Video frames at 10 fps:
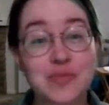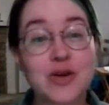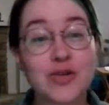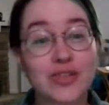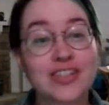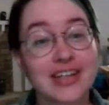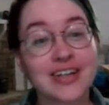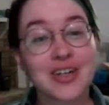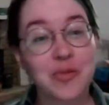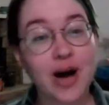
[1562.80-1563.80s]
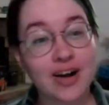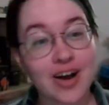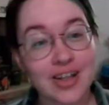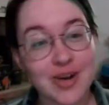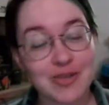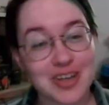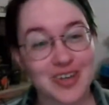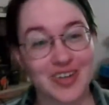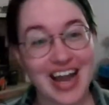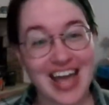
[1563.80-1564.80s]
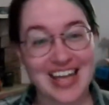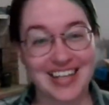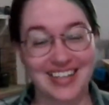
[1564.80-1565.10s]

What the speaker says: boots, they're gonna walk all over you, right?